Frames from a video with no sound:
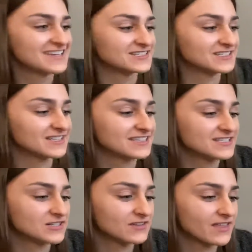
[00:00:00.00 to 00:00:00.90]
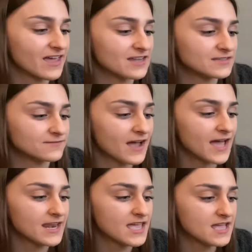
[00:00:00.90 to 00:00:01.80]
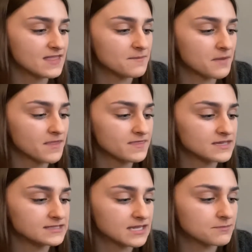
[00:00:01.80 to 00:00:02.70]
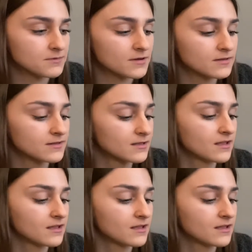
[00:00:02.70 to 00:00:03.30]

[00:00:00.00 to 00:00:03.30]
So let's circle that. It's Friday and the month is April.